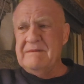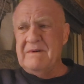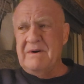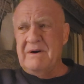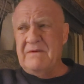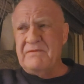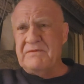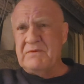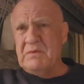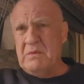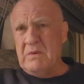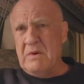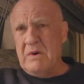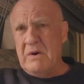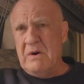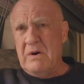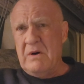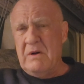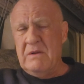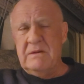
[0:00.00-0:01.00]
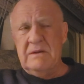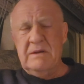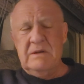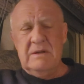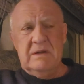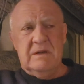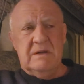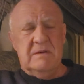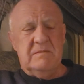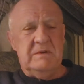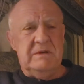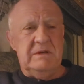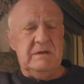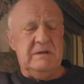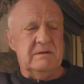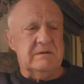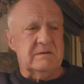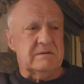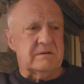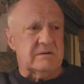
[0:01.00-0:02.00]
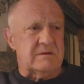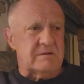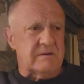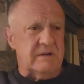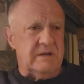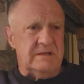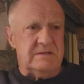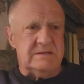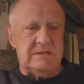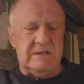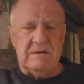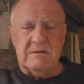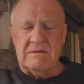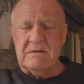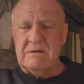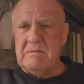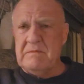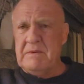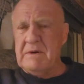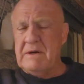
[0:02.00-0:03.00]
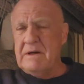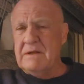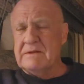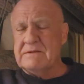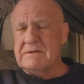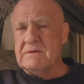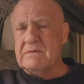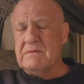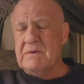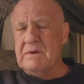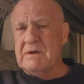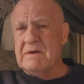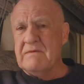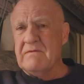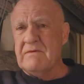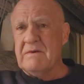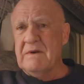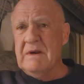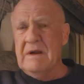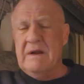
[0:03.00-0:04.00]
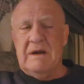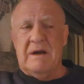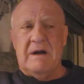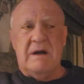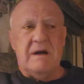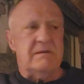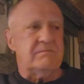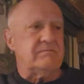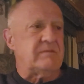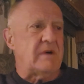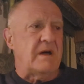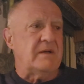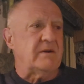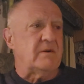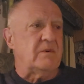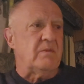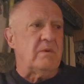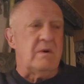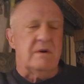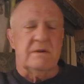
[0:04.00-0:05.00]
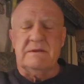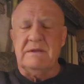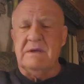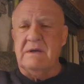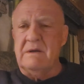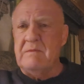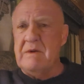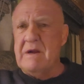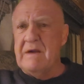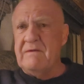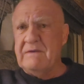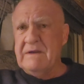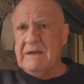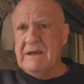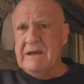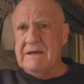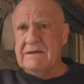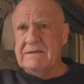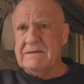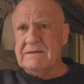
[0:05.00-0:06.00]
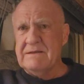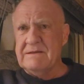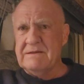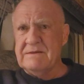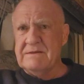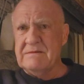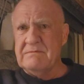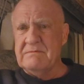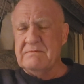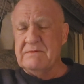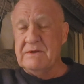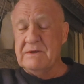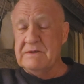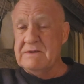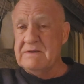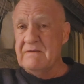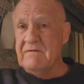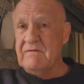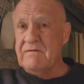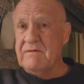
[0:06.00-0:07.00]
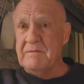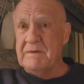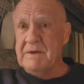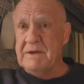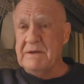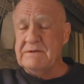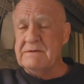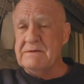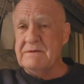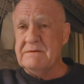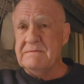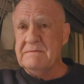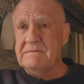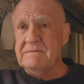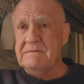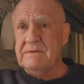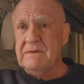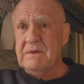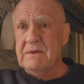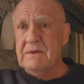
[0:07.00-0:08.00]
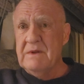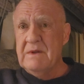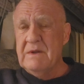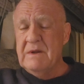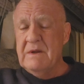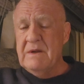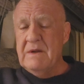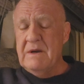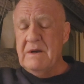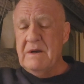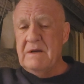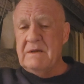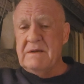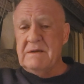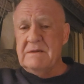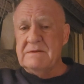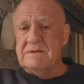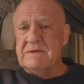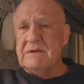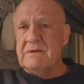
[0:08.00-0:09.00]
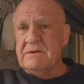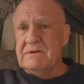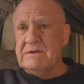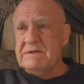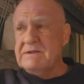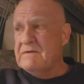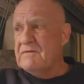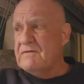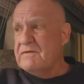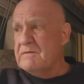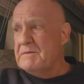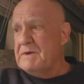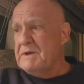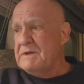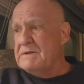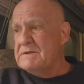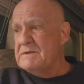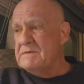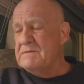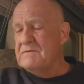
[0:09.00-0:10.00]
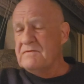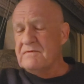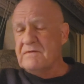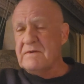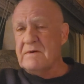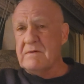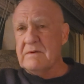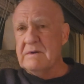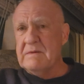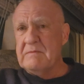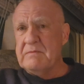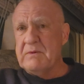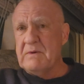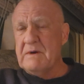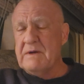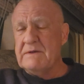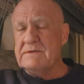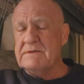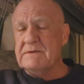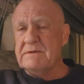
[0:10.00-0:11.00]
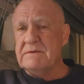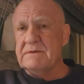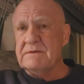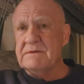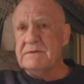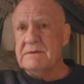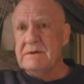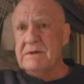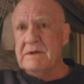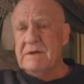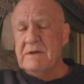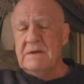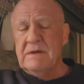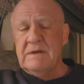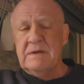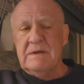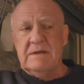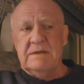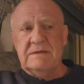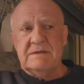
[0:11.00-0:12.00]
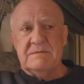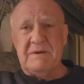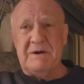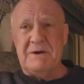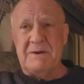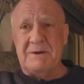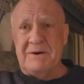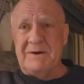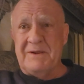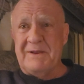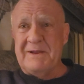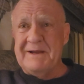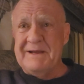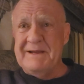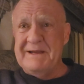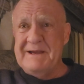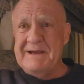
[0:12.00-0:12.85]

off the wall, I mean, either they're crazy or they're bots or whatever, I don't want them having access to this information. I consider this information very precious. It's about all I